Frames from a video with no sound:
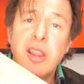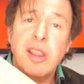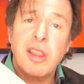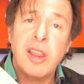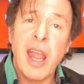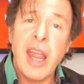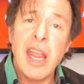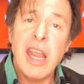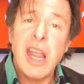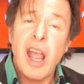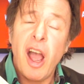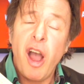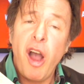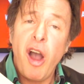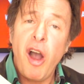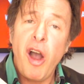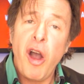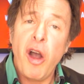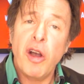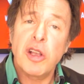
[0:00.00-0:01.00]
they
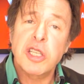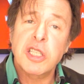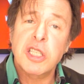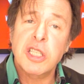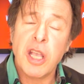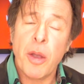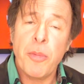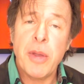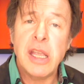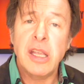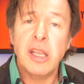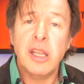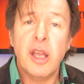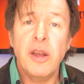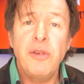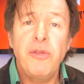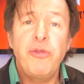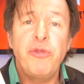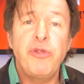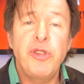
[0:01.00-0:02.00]
are sowing
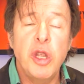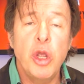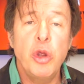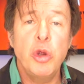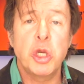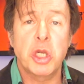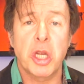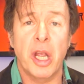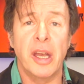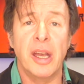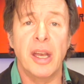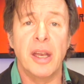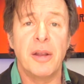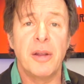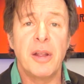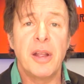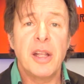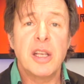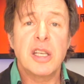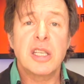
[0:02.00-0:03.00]
confusion
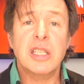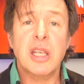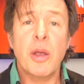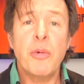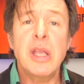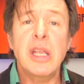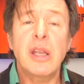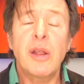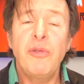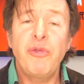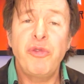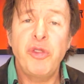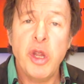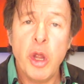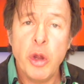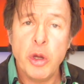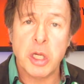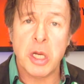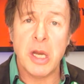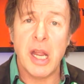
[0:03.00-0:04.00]

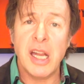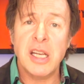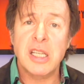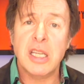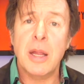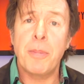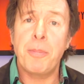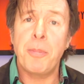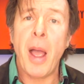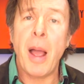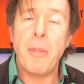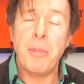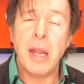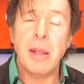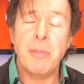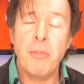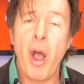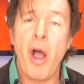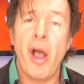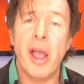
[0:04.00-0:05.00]
into the public
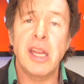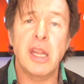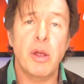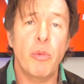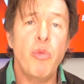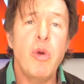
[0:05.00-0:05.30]
mind.